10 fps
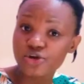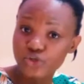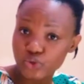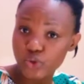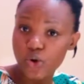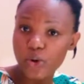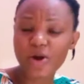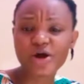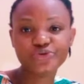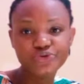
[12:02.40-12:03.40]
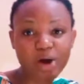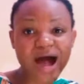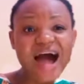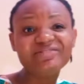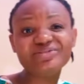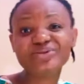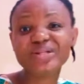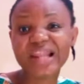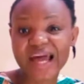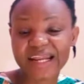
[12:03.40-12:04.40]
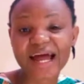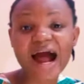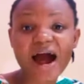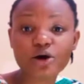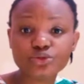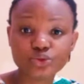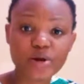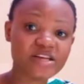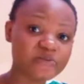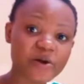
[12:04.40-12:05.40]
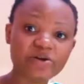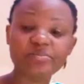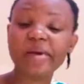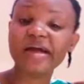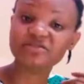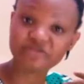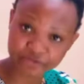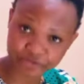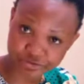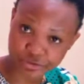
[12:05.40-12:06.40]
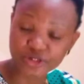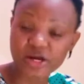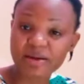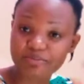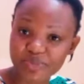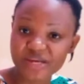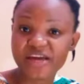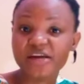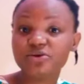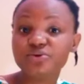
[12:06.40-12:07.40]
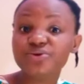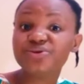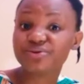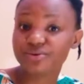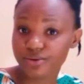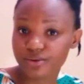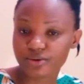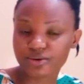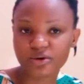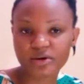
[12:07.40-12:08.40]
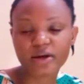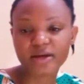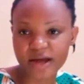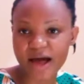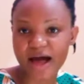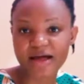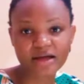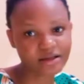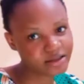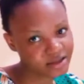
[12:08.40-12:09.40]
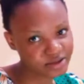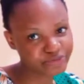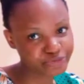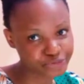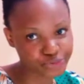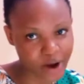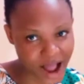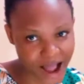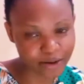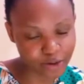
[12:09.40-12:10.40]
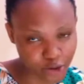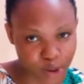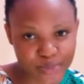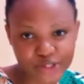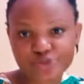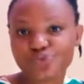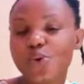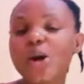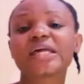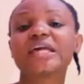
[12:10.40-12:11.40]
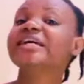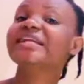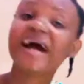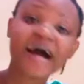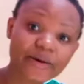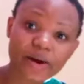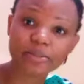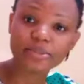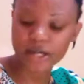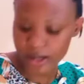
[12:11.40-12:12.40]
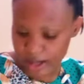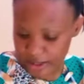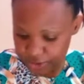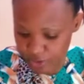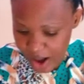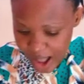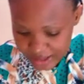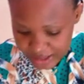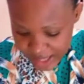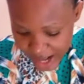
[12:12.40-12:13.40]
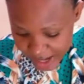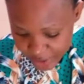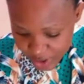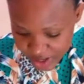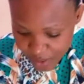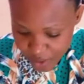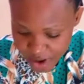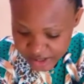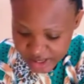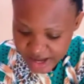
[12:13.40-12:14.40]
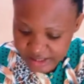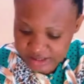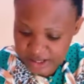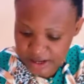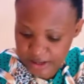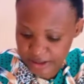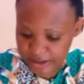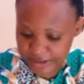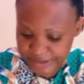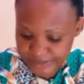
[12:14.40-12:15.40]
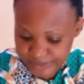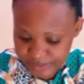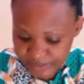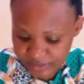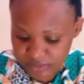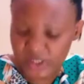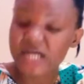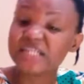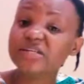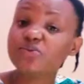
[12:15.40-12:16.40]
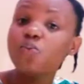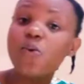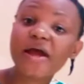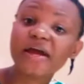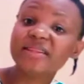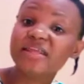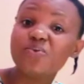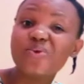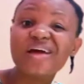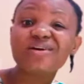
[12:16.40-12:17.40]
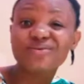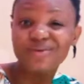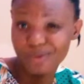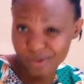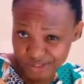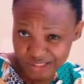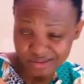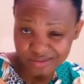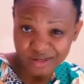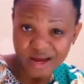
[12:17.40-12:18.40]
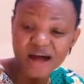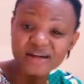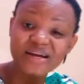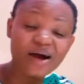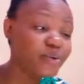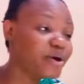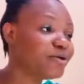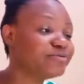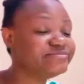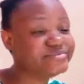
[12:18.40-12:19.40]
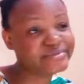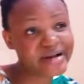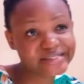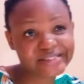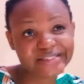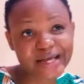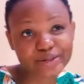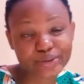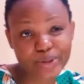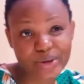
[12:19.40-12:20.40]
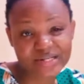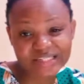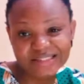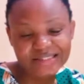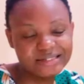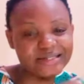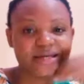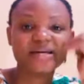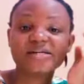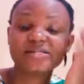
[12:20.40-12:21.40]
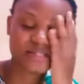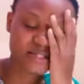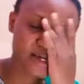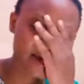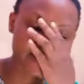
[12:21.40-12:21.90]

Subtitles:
So you have to learn how to experiment food, be a good cook. Yeah, if you are coming to work in Arab. So another one here is the way they wear clothes. Yeah, their way of dressing and clothing. See,